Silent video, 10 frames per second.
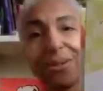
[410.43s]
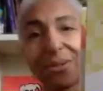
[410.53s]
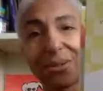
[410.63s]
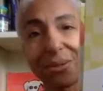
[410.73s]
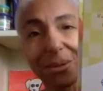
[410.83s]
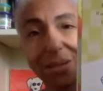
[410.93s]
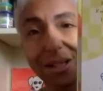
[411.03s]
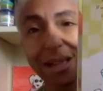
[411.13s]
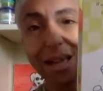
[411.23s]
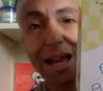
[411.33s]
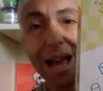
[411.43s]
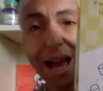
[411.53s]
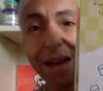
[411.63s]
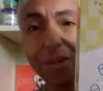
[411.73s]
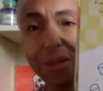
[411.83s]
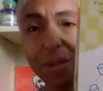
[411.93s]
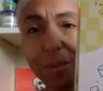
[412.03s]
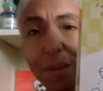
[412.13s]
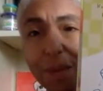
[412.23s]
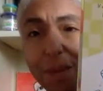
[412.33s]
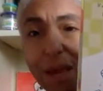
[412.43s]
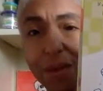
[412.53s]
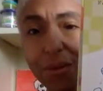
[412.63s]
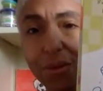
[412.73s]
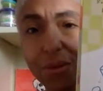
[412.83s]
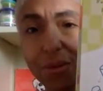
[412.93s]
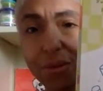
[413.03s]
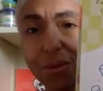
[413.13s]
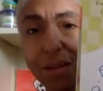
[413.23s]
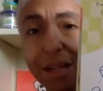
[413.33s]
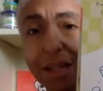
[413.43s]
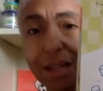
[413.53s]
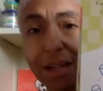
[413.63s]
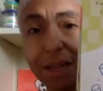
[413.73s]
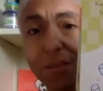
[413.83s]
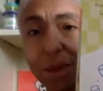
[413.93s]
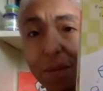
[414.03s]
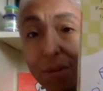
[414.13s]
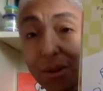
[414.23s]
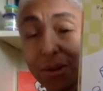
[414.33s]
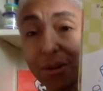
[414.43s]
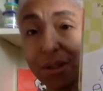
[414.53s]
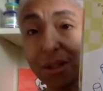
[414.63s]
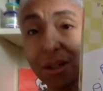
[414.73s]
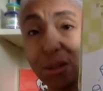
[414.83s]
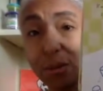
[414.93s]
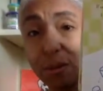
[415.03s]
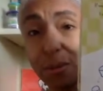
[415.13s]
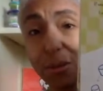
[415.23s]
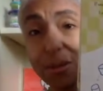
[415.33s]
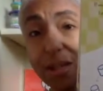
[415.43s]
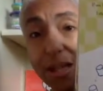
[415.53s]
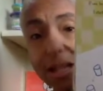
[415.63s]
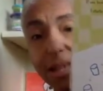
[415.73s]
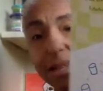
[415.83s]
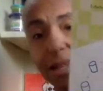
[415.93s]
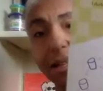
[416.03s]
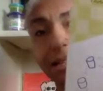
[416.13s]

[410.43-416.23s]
control. How did the bread pet grow so quickly? If one bowl turns into 2 bowls, then I